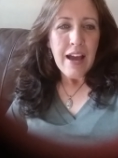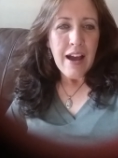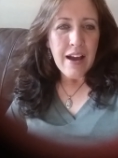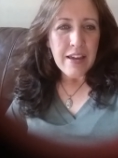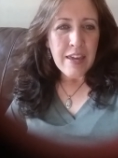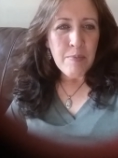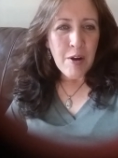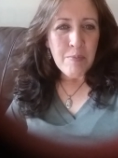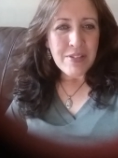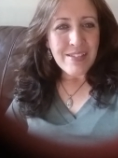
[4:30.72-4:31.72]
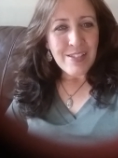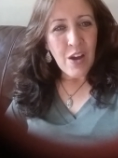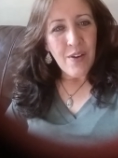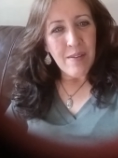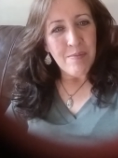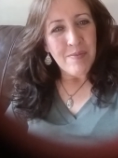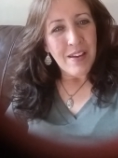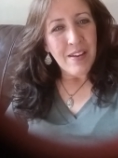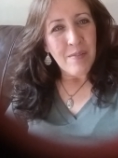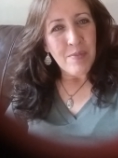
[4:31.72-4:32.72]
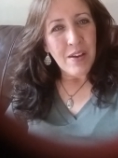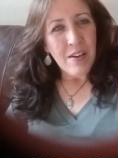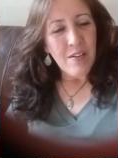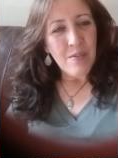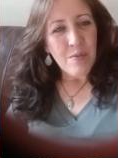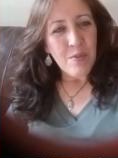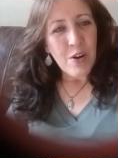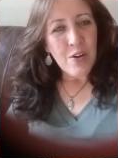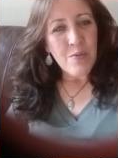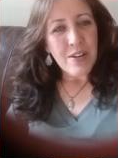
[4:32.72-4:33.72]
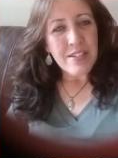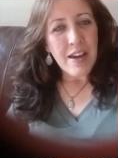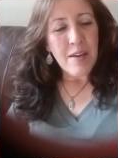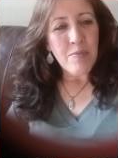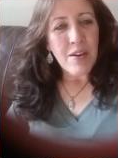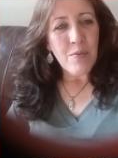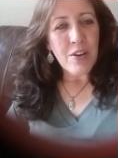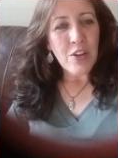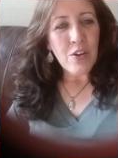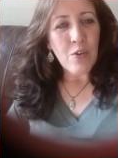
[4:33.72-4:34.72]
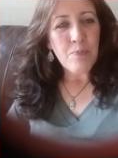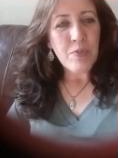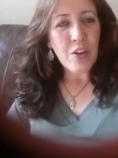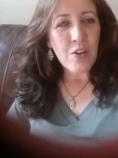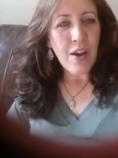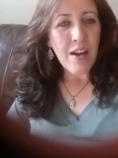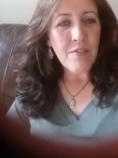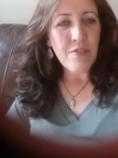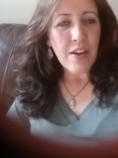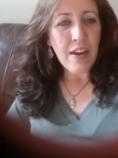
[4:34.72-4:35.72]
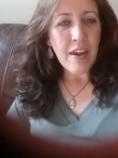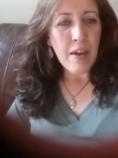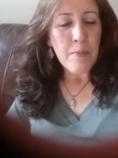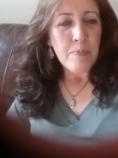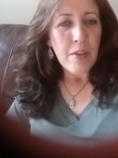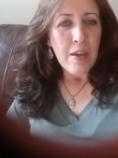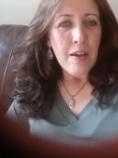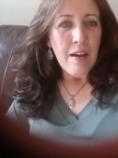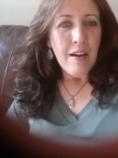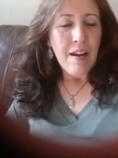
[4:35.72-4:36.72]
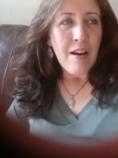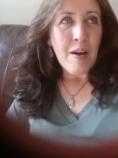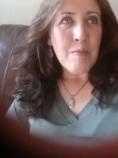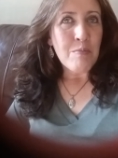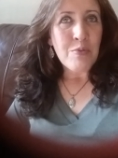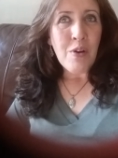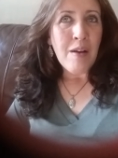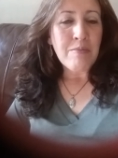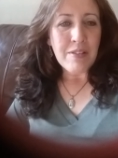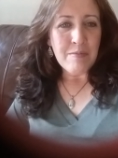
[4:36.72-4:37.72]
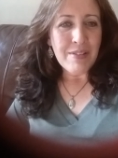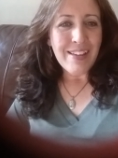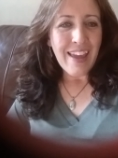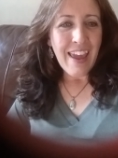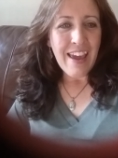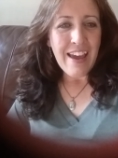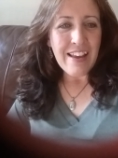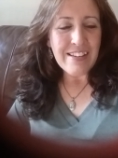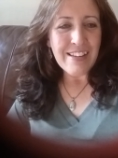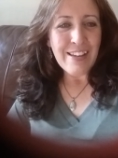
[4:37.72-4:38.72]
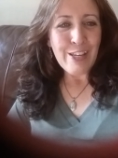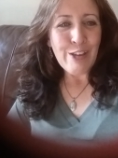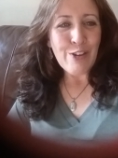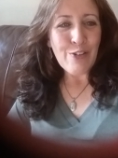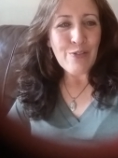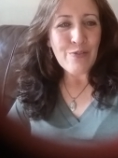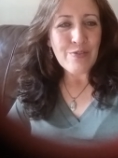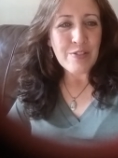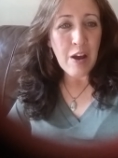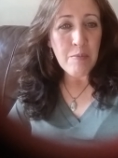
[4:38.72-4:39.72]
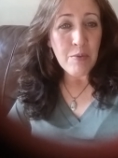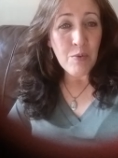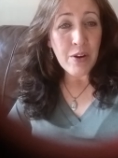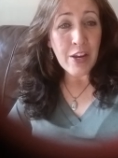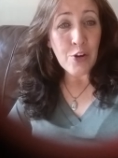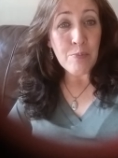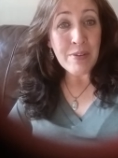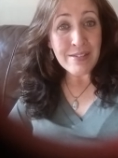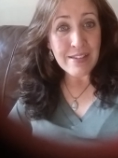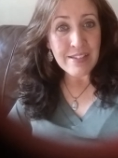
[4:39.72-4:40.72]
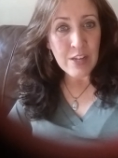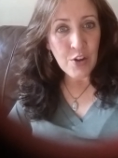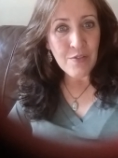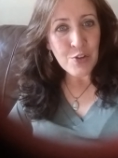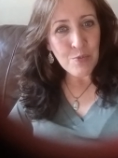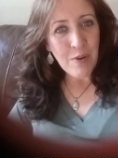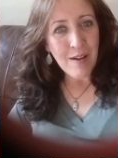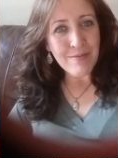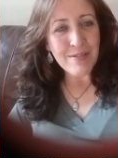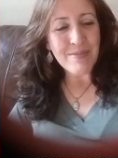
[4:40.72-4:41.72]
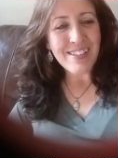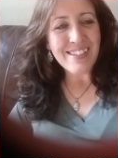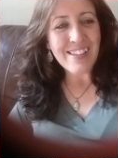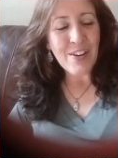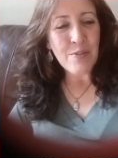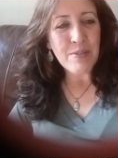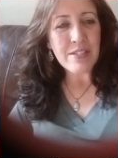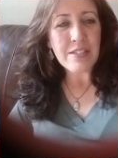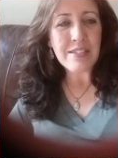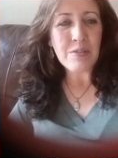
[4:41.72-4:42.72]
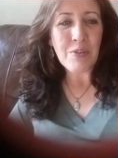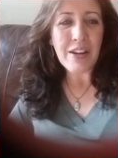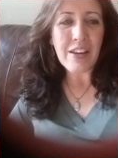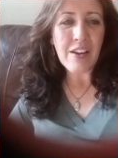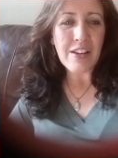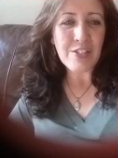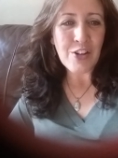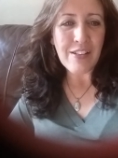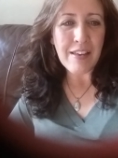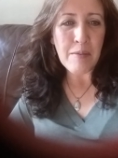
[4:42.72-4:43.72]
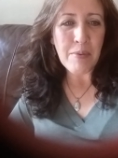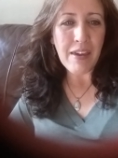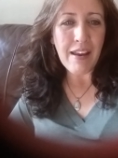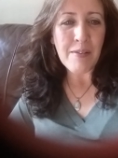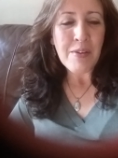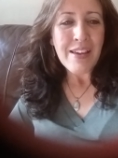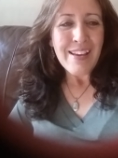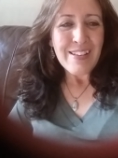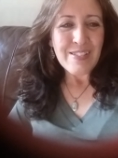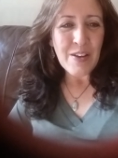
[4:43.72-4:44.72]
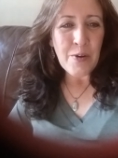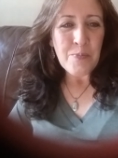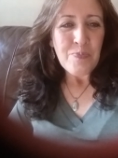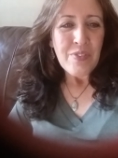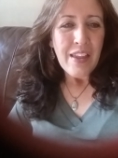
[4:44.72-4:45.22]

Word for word: Uh, keeping our business going. I, I uh, heard one time that when you you know have a um, problem and you stop working your business, now you have two problems because now your business isn't working. You got to start that up again. So